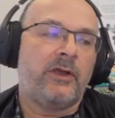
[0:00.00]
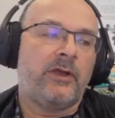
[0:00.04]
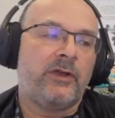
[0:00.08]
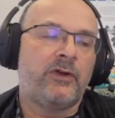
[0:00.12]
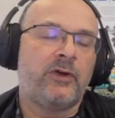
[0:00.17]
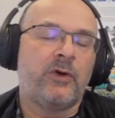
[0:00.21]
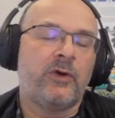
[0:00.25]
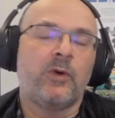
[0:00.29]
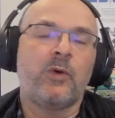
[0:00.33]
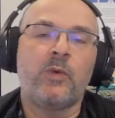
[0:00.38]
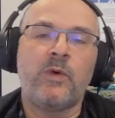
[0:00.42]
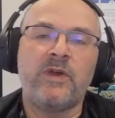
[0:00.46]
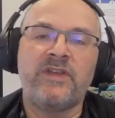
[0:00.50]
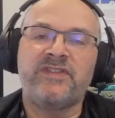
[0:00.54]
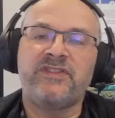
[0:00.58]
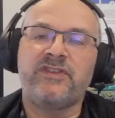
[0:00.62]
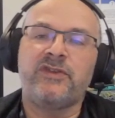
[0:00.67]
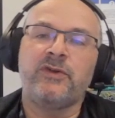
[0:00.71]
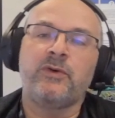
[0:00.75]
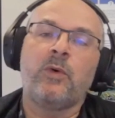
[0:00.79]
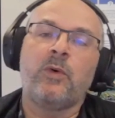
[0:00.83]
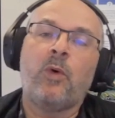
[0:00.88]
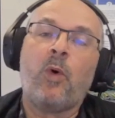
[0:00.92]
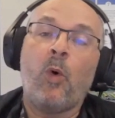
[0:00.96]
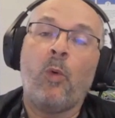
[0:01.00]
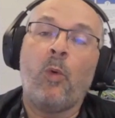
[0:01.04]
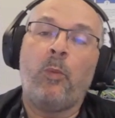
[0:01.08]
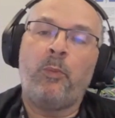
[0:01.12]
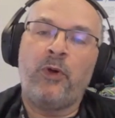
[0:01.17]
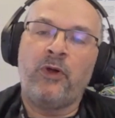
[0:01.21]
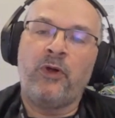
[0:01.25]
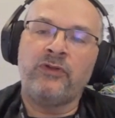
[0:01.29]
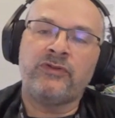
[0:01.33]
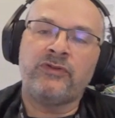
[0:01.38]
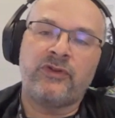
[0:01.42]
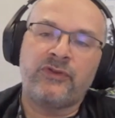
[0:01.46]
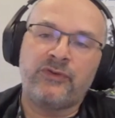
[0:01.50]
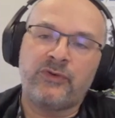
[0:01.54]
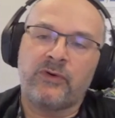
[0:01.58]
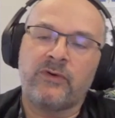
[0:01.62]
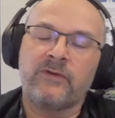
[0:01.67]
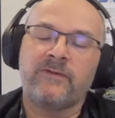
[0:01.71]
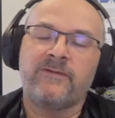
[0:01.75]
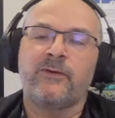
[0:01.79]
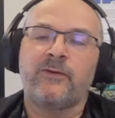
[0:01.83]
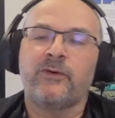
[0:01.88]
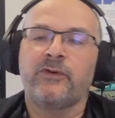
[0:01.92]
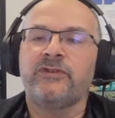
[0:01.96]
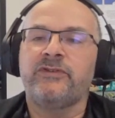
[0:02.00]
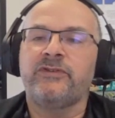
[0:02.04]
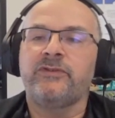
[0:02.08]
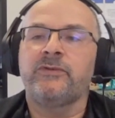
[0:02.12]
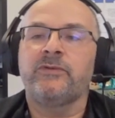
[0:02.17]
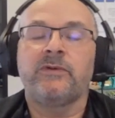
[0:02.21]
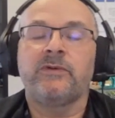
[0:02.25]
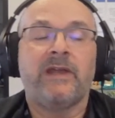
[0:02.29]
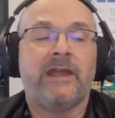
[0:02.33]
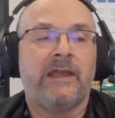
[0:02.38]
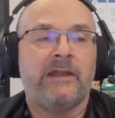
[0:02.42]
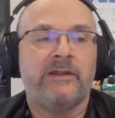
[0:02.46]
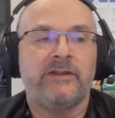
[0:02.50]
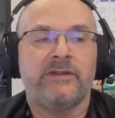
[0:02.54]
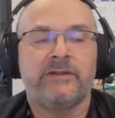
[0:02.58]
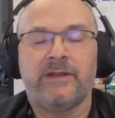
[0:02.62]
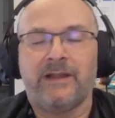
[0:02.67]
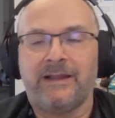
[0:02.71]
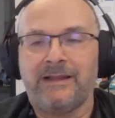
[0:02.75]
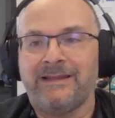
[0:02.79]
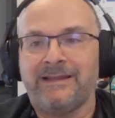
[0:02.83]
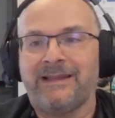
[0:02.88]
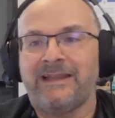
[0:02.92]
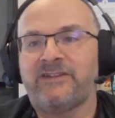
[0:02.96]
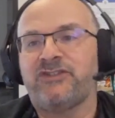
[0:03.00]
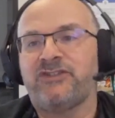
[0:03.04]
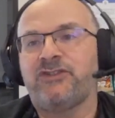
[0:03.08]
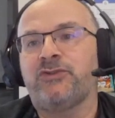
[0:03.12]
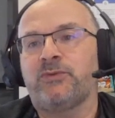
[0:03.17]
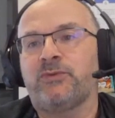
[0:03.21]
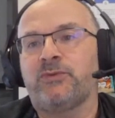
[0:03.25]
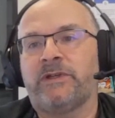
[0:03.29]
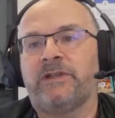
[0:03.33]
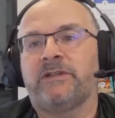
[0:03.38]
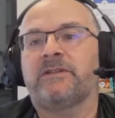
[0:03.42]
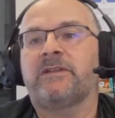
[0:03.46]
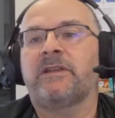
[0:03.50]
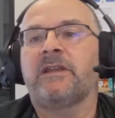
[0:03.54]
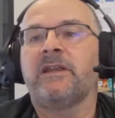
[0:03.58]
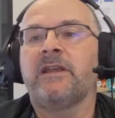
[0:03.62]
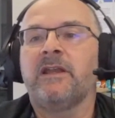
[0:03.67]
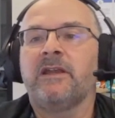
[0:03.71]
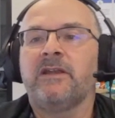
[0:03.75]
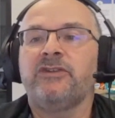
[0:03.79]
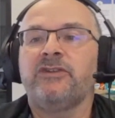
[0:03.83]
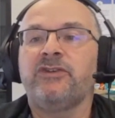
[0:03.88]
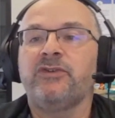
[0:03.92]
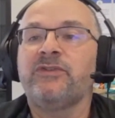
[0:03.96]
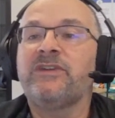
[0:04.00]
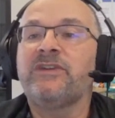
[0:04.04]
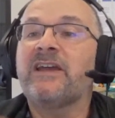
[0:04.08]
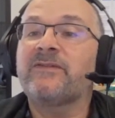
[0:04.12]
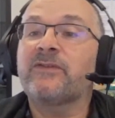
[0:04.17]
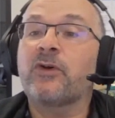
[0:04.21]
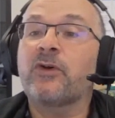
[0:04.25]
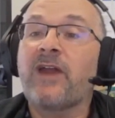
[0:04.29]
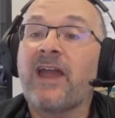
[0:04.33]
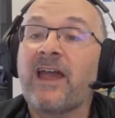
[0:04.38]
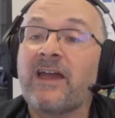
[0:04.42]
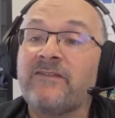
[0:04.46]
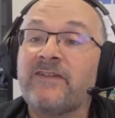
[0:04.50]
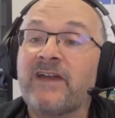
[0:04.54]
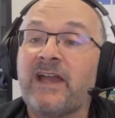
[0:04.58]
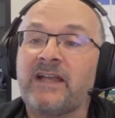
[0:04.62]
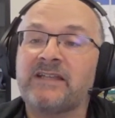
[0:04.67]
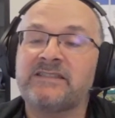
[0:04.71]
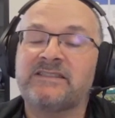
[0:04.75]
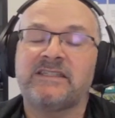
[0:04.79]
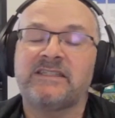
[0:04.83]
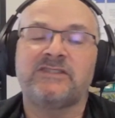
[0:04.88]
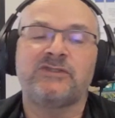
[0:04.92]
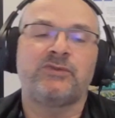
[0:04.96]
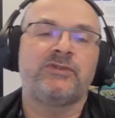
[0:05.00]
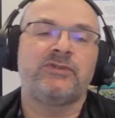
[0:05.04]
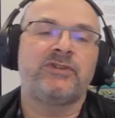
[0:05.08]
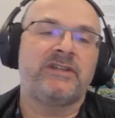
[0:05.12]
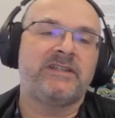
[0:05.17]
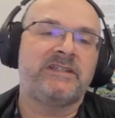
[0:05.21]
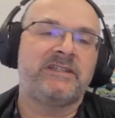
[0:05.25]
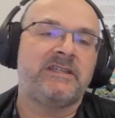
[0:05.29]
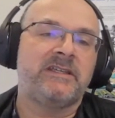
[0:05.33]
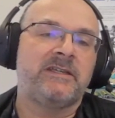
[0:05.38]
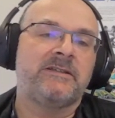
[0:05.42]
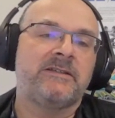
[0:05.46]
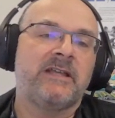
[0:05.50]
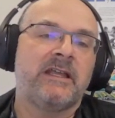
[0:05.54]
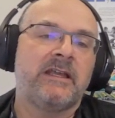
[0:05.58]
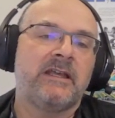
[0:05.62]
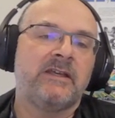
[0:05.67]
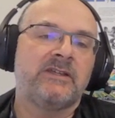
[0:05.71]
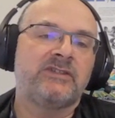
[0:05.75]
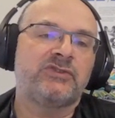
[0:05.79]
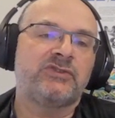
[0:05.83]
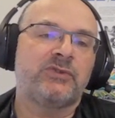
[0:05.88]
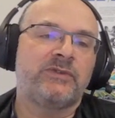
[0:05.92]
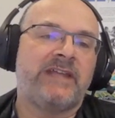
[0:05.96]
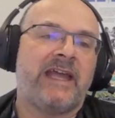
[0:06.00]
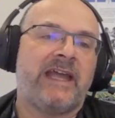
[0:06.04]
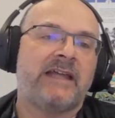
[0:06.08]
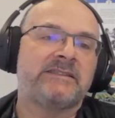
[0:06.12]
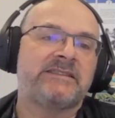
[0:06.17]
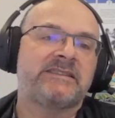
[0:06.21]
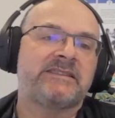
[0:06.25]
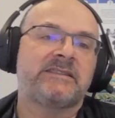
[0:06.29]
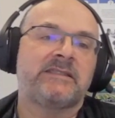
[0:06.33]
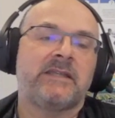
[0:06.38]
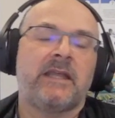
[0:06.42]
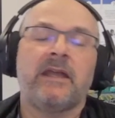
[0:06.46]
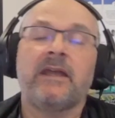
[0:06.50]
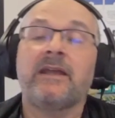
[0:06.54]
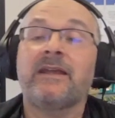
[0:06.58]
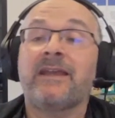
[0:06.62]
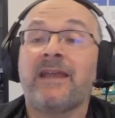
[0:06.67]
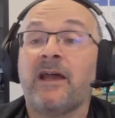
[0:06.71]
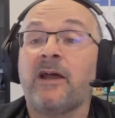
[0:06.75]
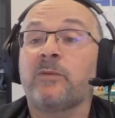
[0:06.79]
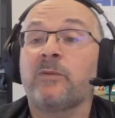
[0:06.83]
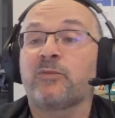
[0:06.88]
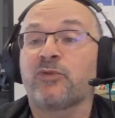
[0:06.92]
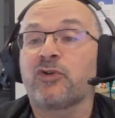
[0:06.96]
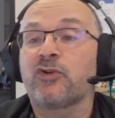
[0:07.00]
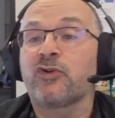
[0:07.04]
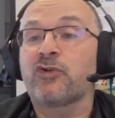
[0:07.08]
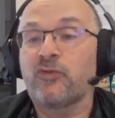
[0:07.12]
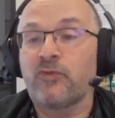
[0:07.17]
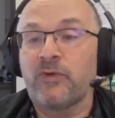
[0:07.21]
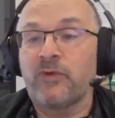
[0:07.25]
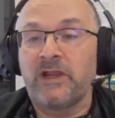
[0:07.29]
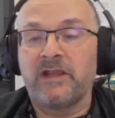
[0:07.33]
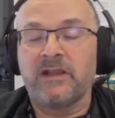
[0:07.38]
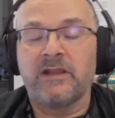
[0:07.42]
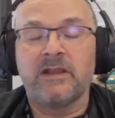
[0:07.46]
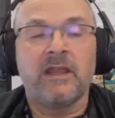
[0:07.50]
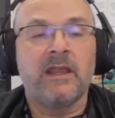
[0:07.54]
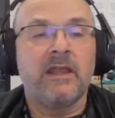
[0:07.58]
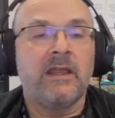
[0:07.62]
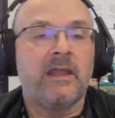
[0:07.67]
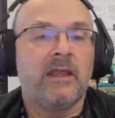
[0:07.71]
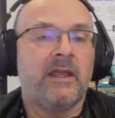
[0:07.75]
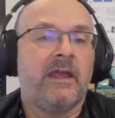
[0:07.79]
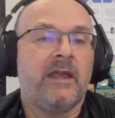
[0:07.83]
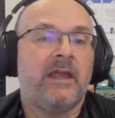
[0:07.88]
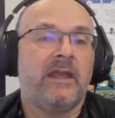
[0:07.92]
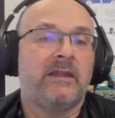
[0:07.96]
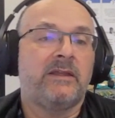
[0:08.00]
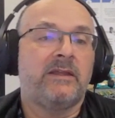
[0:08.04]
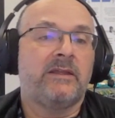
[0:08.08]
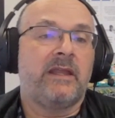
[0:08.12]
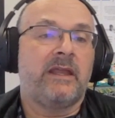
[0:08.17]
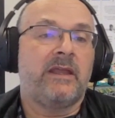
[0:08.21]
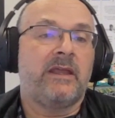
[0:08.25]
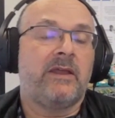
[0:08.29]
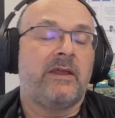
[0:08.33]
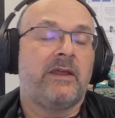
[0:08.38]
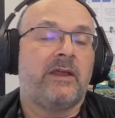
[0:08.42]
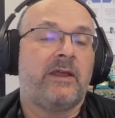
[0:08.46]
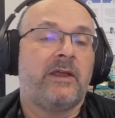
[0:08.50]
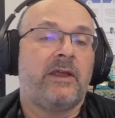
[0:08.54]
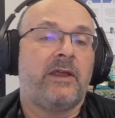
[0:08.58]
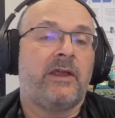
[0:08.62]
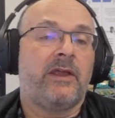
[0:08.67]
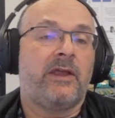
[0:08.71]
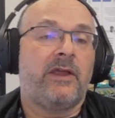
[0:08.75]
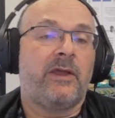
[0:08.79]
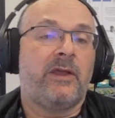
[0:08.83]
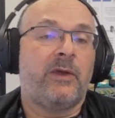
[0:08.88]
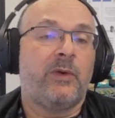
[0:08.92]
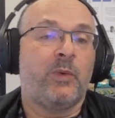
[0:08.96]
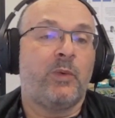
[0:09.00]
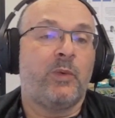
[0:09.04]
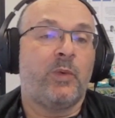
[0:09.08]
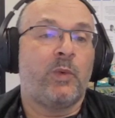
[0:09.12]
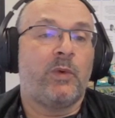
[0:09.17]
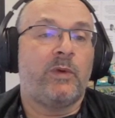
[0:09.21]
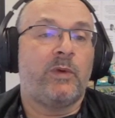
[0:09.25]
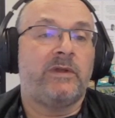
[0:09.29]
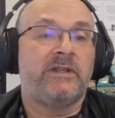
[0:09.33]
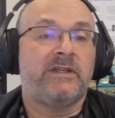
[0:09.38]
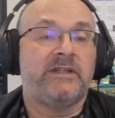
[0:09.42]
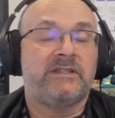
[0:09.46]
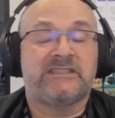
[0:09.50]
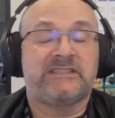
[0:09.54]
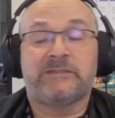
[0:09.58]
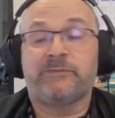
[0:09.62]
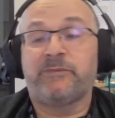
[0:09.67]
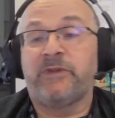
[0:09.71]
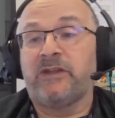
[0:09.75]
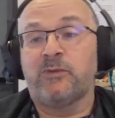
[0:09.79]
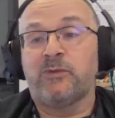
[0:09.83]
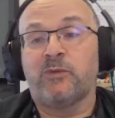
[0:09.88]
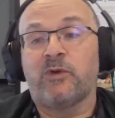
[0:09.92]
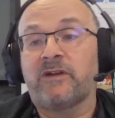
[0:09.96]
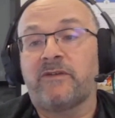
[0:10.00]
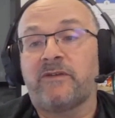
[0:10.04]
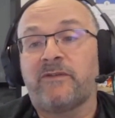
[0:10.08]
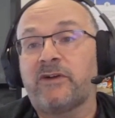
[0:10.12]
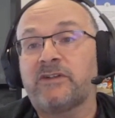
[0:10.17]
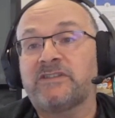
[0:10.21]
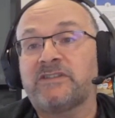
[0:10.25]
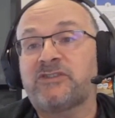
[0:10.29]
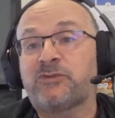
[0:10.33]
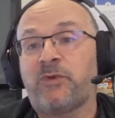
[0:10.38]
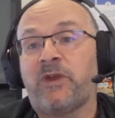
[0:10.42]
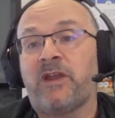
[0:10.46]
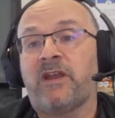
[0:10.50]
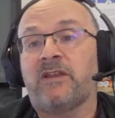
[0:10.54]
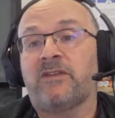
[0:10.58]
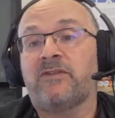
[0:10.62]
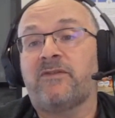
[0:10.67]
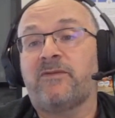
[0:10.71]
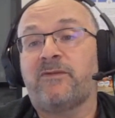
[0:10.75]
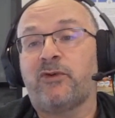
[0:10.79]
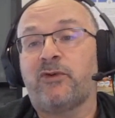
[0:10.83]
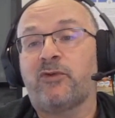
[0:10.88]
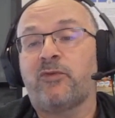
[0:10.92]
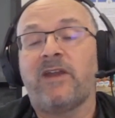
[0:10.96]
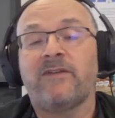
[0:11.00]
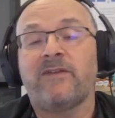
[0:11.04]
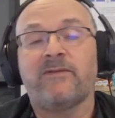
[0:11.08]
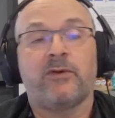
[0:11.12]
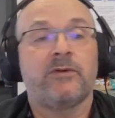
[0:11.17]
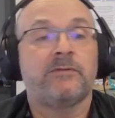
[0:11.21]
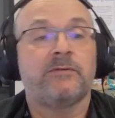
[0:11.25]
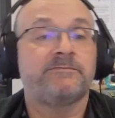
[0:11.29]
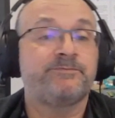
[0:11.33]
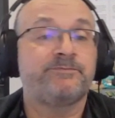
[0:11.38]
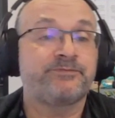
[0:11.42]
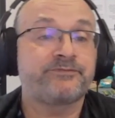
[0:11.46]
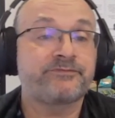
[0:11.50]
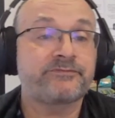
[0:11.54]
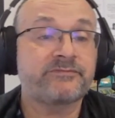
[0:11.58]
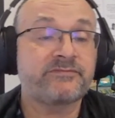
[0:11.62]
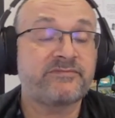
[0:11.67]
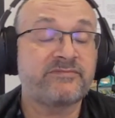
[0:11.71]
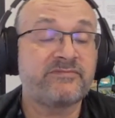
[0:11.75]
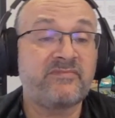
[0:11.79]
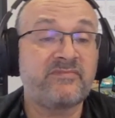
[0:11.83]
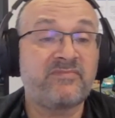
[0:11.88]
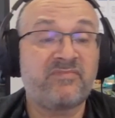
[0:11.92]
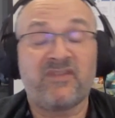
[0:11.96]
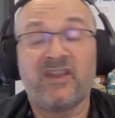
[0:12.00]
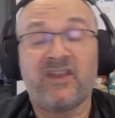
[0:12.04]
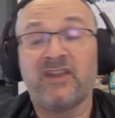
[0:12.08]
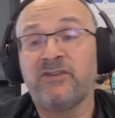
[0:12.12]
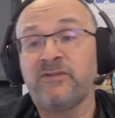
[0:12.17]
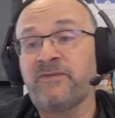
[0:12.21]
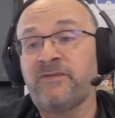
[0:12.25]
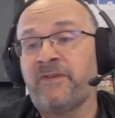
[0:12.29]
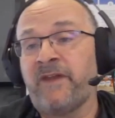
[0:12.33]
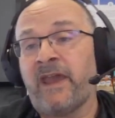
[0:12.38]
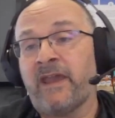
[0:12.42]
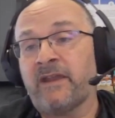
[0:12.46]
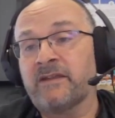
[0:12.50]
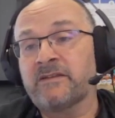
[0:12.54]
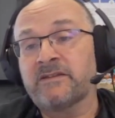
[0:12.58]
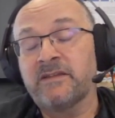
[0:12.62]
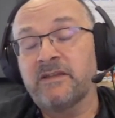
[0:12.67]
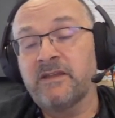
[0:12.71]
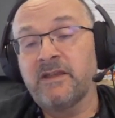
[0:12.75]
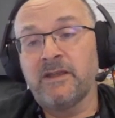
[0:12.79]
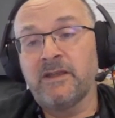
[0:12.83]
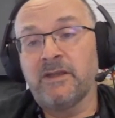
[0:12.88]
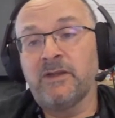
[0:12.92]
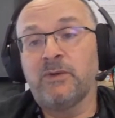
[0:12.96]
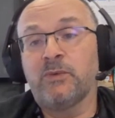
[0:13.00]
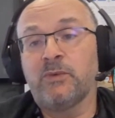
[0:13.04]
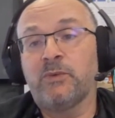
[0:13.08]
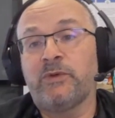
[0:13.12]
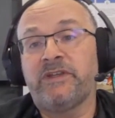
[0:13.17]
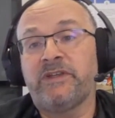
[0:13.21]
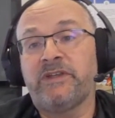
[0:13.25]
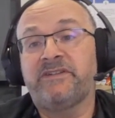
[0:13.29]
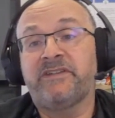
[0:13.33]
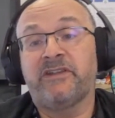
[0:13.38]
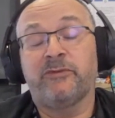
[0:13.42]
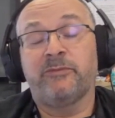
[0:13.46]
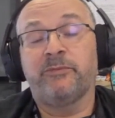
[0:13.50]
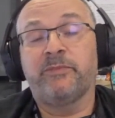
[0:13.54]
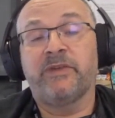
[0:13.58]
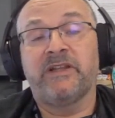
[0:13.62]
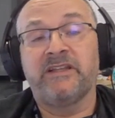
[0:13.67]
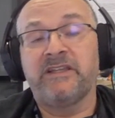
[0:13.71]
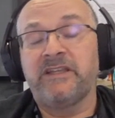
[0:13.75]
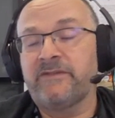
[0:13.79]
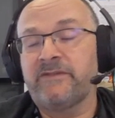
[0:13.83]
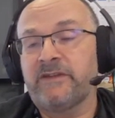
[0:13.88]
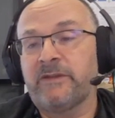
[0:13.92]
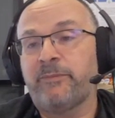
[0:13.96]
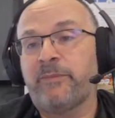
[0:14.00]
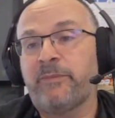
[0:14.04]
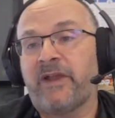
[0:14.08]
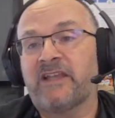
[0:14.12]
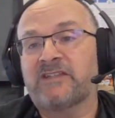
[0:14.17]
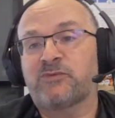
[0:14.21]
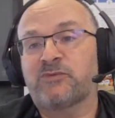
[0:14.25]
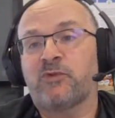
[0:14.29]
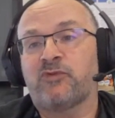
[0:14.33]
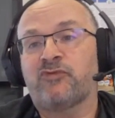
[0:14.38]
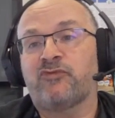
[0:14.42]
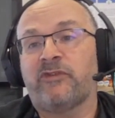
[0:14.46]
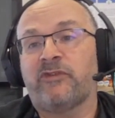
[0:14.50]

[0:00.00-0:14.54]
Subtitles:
go with you, open the door for you, and let you in. You never have access to the key. So that's account brokering, and it's been one of our strengths forever. In fact, we didn't believe in password